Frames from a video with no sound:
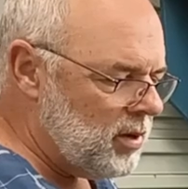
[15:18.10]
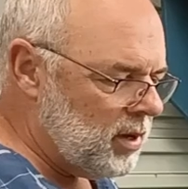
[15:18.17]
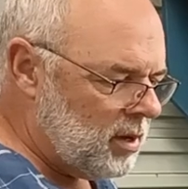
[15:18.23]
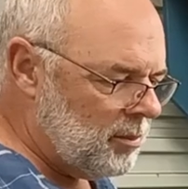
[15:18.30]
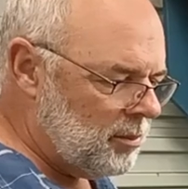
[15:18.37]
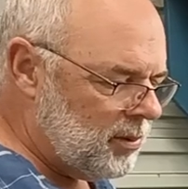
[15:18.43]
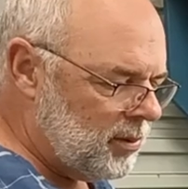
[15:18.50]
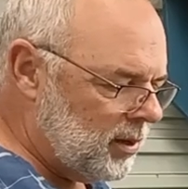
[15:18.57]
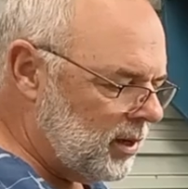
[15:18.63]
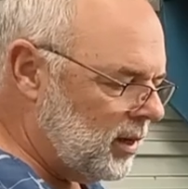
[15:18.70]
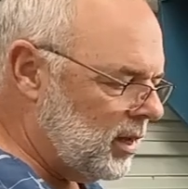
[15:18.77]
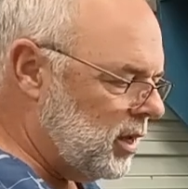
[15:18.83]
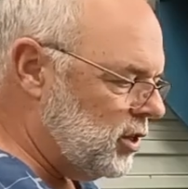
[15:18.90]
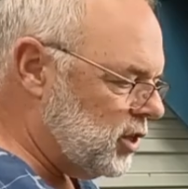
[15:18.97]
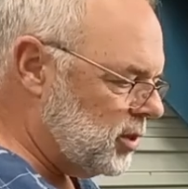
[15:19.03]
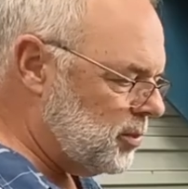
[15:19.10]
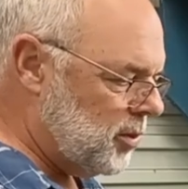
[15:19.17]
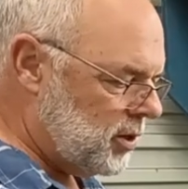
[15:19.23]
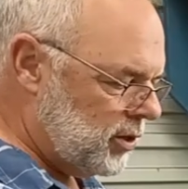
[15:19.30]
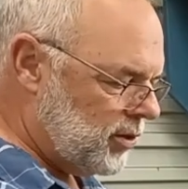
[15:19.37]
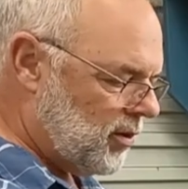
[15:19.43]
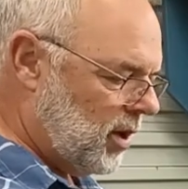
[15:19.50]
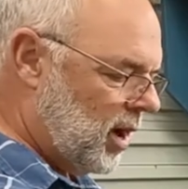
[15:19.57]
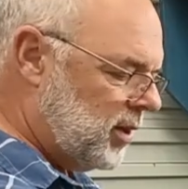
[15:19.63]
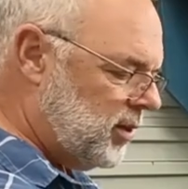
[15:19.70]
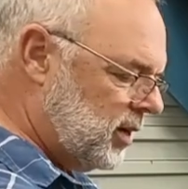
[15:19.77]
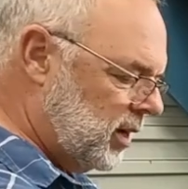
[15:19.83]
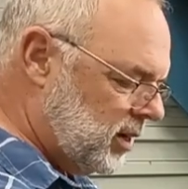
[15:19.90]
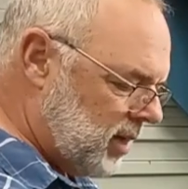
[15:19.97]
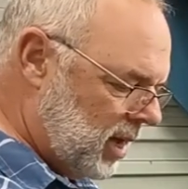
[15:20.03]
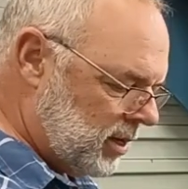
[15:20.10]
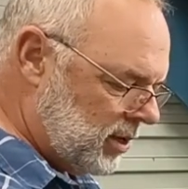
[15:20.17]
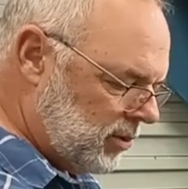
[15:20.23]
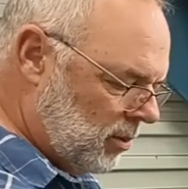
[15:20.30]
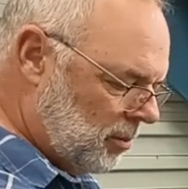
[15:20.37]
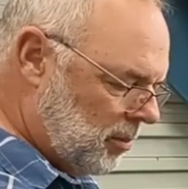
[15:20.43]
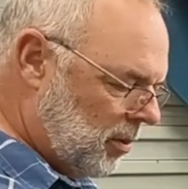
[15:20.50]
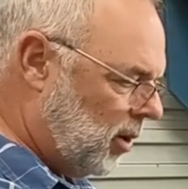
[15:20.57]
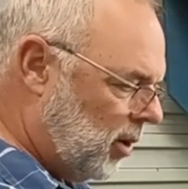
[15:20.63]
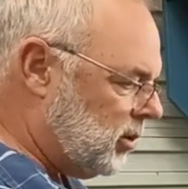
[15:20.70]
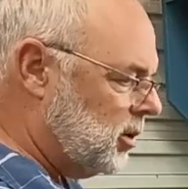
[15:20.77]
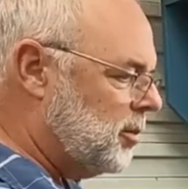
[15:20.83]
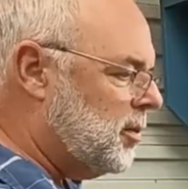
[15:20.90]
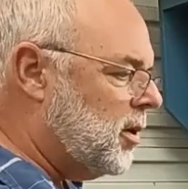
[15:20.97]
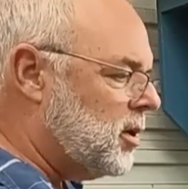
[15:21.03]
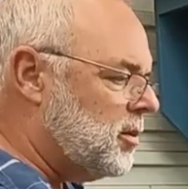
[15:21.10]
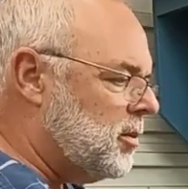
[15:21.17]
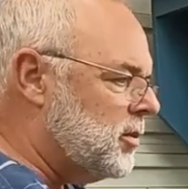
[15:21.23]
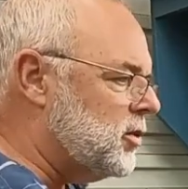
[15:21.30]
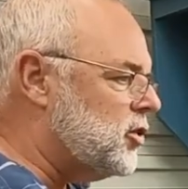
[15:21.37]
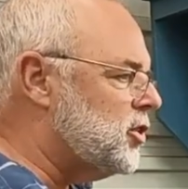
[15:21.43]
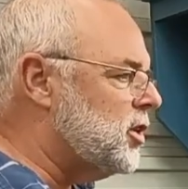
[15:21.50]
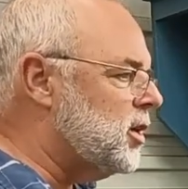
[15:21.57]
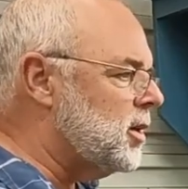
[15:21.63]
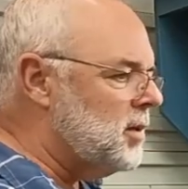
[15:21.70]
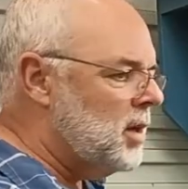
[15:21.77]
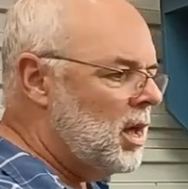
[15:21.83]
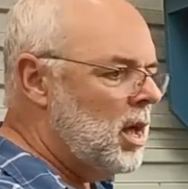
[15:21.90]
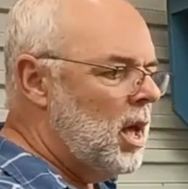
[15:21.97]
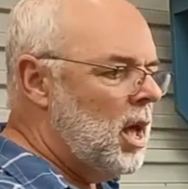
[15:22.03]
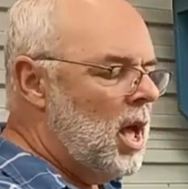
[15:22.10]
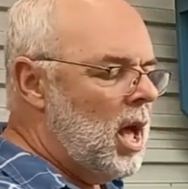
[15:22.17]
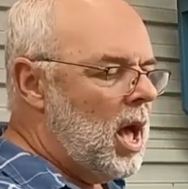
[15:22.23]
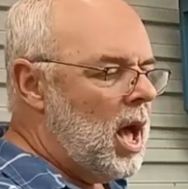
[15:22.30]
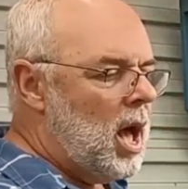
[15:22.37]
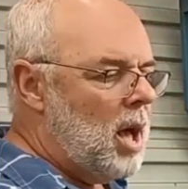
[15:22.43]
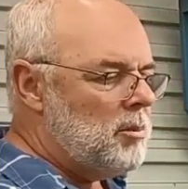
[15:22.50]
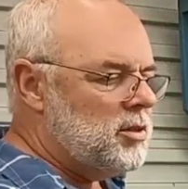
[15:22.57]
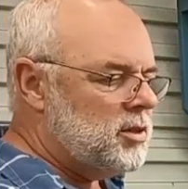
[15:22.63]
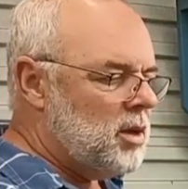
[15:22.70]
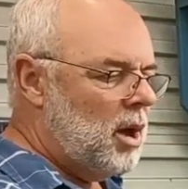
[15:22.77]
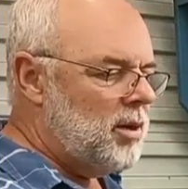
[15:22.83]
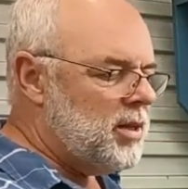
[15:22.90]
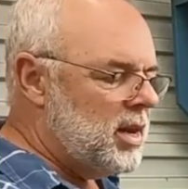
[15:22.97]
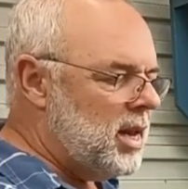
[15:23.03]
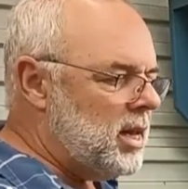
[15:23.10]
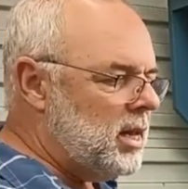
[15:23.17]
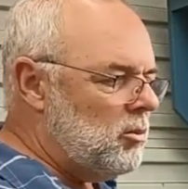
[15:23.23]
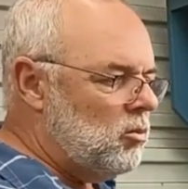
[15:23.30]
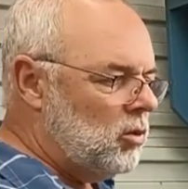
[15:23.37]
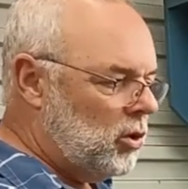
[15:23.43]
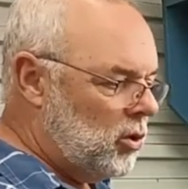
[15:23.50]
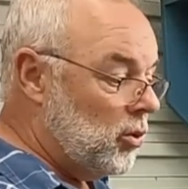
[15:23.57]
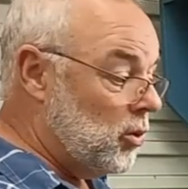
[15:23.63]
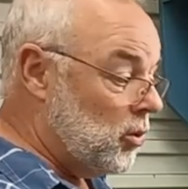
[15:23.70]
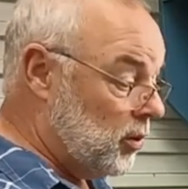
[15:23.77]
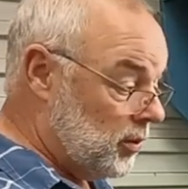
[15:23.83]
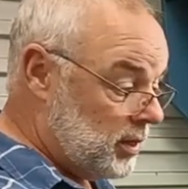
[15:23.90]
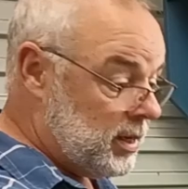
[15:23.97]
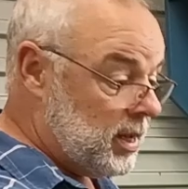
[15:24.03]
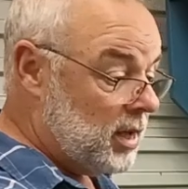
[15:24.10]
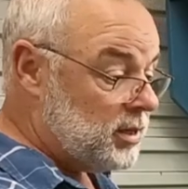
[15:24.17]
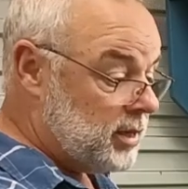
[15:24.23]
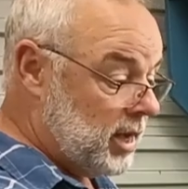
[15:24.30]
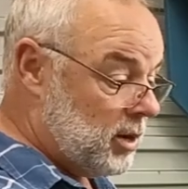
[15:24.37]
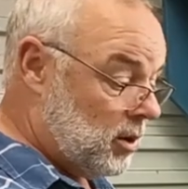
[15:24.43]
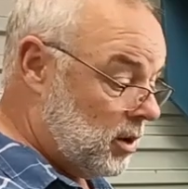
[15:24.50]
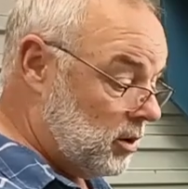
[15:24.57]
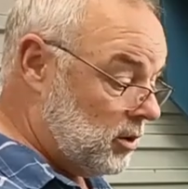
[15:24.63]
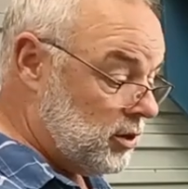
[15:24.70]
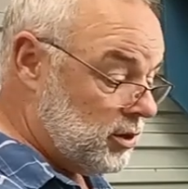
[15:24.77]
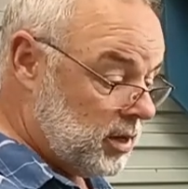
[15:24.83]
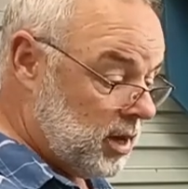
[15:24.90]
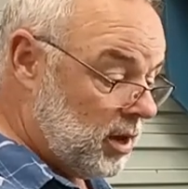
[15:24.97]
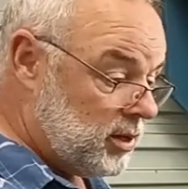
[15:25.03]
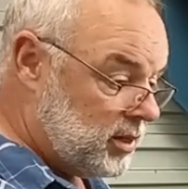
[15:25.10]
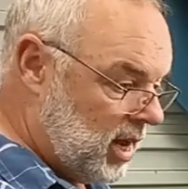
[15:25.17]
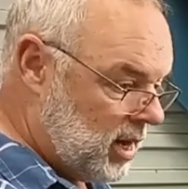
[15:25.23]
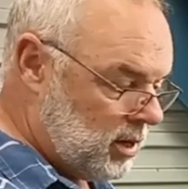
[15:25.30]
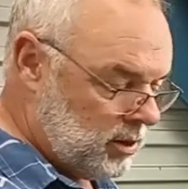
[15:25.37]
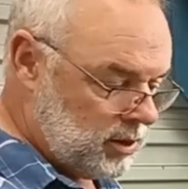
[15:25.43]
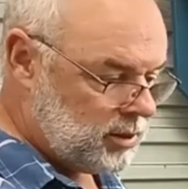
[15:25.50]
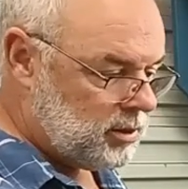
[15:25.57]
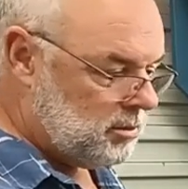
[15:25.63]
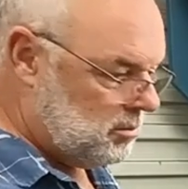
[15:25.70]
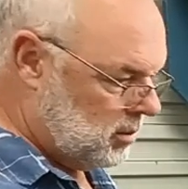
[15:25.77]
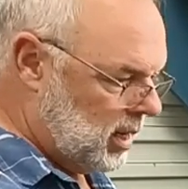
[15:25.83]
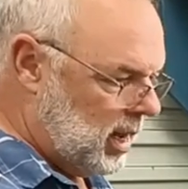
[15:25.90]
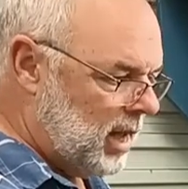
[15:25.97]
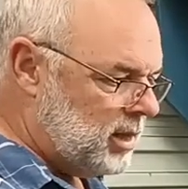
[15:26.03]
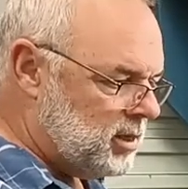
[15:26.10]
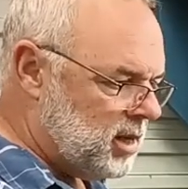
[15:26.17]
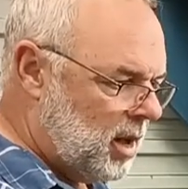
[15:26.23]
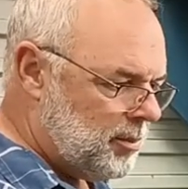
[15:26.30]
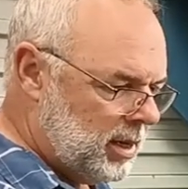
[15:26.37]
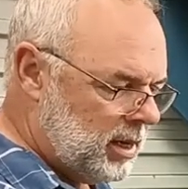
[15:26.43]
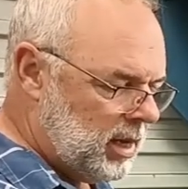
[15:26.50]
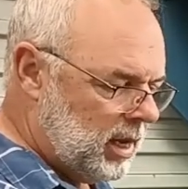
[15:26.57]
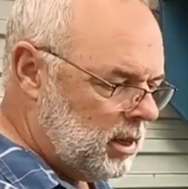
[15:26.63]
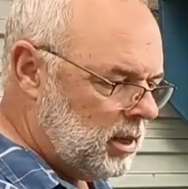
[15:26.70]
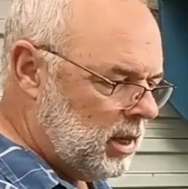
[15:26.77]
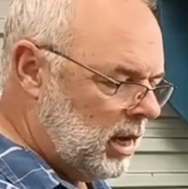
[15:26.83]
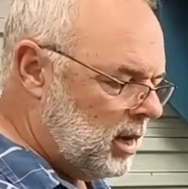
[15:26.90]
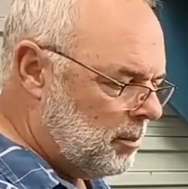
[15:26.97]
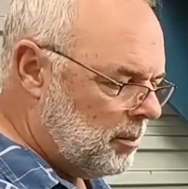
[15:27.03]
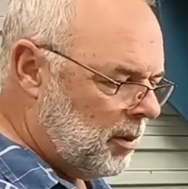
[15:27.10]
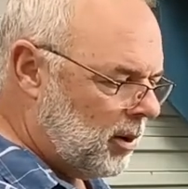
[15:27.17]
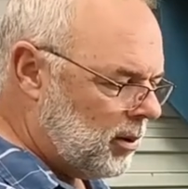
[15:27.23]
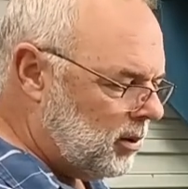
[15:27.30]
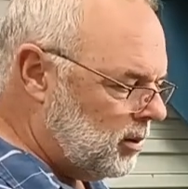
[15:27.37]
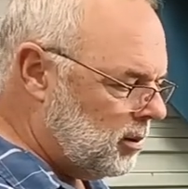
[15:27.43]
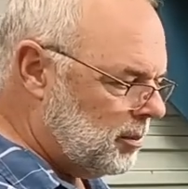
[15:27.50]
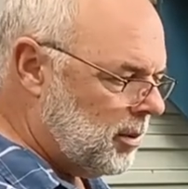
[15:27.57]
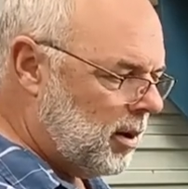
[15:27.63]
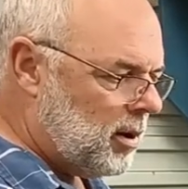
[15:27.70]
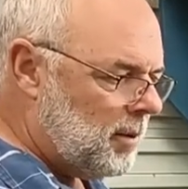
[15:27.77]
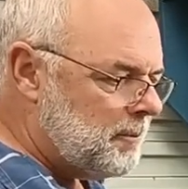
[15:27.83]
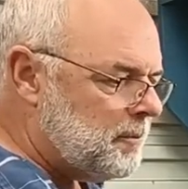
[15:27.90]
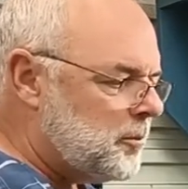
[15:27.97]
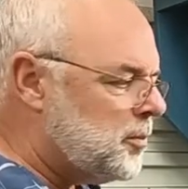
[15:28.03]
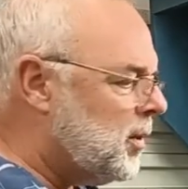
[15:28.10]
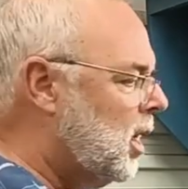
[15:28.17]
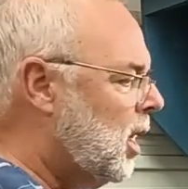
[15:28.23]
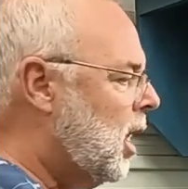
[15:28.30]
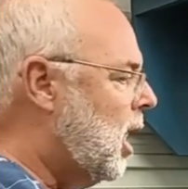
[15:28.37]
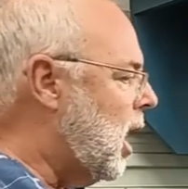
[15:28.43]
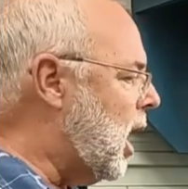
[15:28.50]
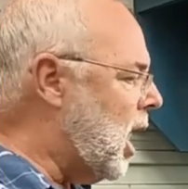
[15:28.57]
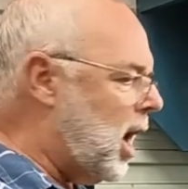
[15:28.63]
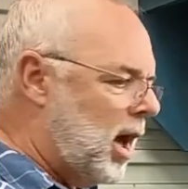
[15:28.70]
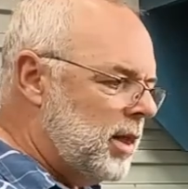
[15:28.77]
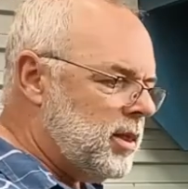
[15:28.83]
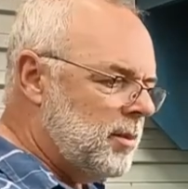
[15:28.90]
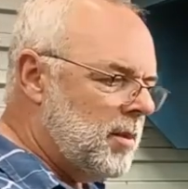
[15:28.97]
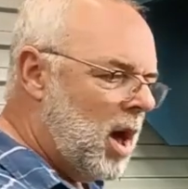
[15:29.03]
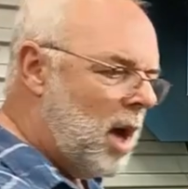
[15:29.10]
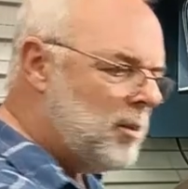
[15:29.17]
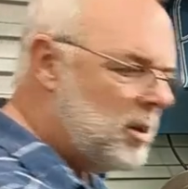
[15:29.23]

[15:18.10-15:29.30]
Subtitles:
completely and just put a drain thing down to a bottle at the bottom of the machine, so that any coolant that does get on it just goes down and just ends up in a bottle at the bottom. At the moment,